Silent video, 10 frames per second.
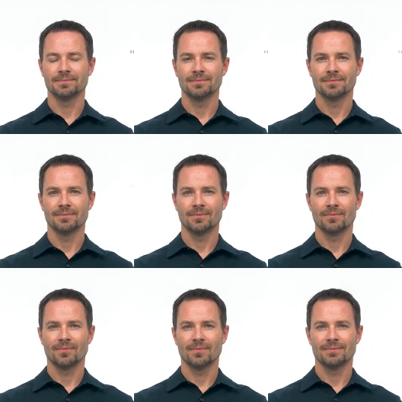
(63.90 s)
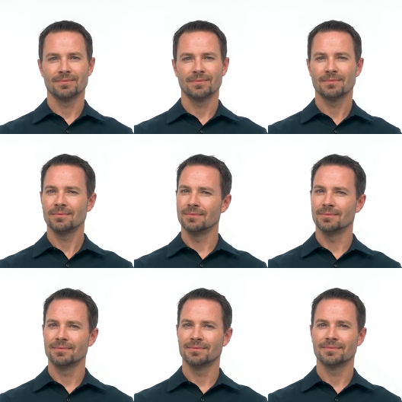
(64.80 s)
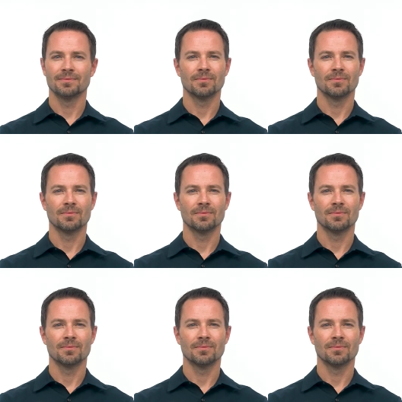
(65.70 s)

No one is speaking in this clip.